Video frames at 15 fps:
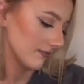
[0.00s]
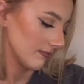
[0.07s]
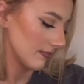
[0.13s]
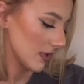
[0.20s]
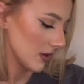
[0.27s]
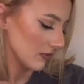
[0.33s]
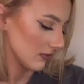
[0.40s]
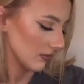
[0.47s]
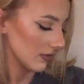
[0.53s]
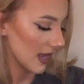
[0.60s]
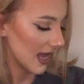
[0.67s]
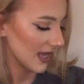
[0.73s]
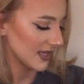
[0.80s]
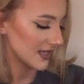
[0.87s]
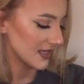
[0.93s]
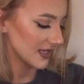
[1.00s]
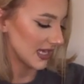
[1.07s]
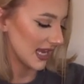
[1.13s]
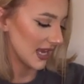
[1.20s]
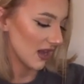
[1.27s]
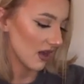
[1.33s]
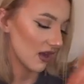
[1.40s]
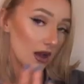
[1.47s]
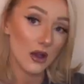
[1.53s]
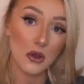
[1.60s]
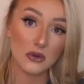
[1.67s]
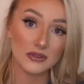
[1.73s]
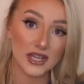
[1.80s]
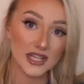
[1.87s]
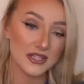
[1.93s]
STR
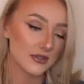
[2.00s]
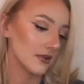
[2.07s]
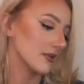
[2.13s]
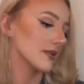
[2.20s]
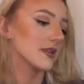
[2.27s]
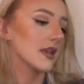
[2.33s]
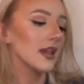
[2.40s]
on ASOS.